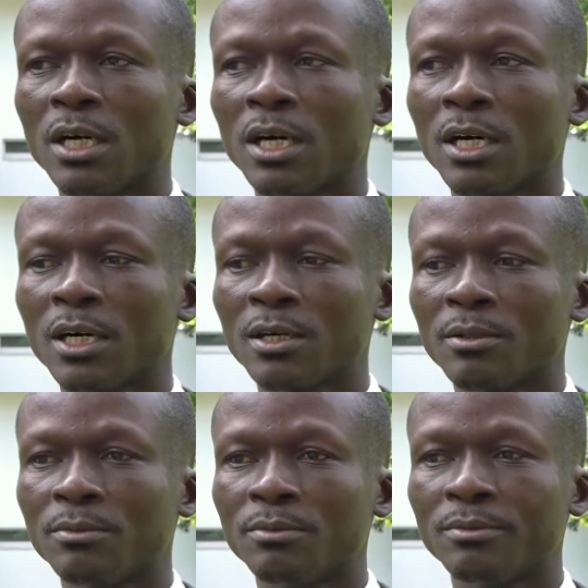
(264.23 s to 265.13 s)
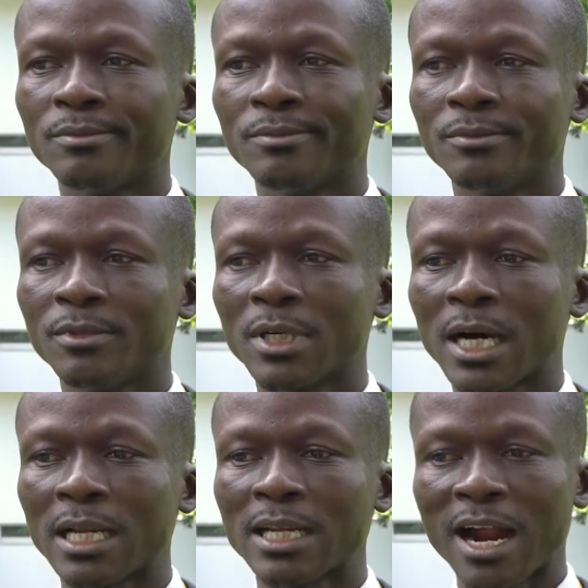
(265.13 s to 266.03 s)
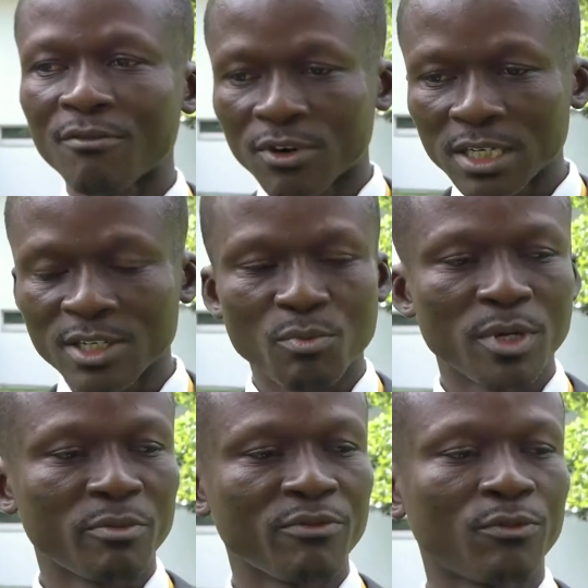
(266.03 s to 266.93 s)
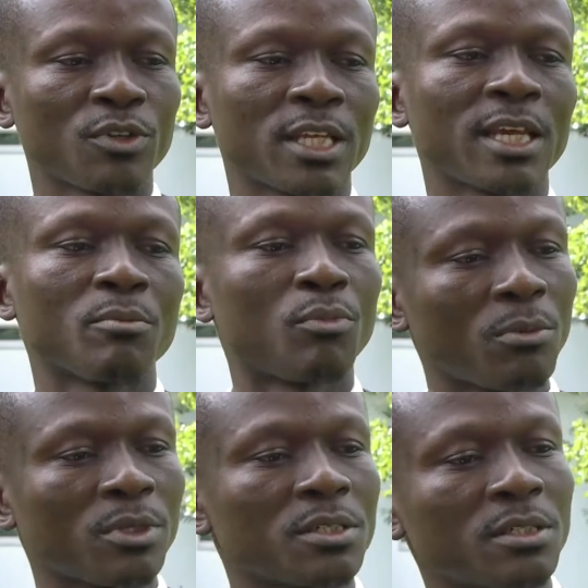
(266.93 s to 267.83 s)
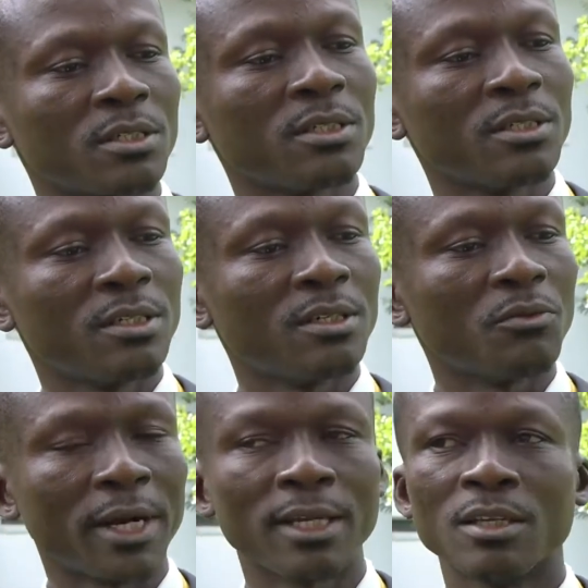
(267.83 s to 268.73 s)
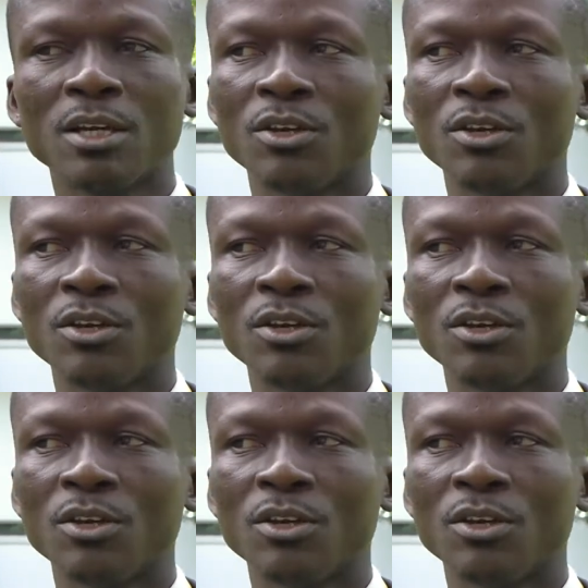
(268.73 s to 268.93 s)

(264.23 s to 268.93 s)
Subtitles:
an advertisement before they can publish, right?